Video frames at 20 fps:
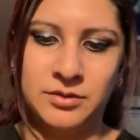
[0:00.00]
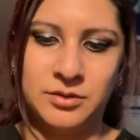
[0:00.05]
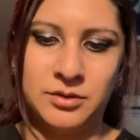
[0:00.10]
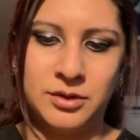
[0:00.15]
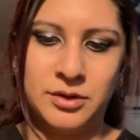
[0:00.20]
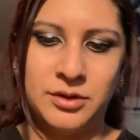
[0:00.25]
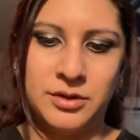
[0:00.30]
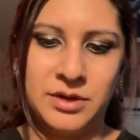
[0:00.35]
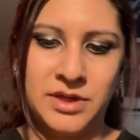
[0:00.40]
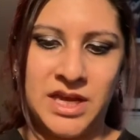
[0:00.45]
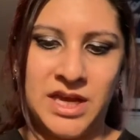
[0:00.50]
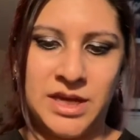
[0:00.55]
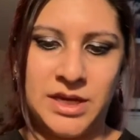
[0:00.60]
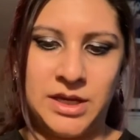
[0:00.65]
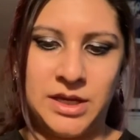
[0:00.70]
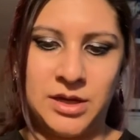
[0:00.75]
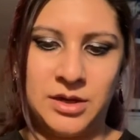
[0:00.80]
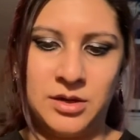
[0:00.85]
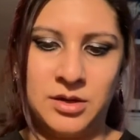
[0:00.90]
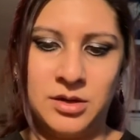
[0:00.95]

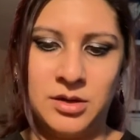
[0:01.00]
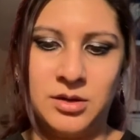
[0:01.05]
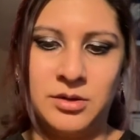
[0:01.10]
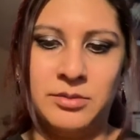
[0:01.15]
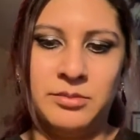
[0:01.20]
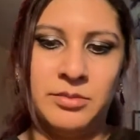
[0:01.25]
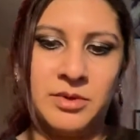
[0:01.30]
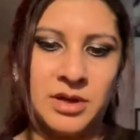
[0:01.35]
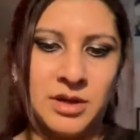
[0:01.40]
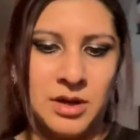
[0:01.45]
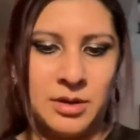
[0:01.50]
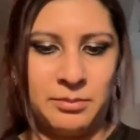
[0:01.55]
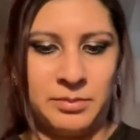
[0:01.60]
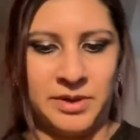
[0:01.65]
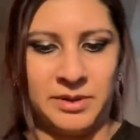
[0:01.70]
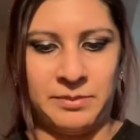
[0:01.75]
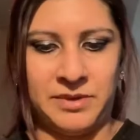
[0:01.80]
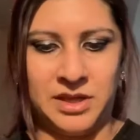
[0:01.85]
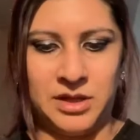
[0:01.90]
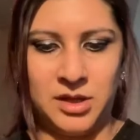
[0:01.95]
organic
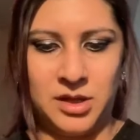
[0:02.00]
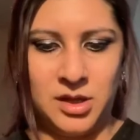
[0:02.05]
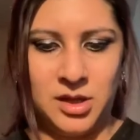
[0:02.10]
complement.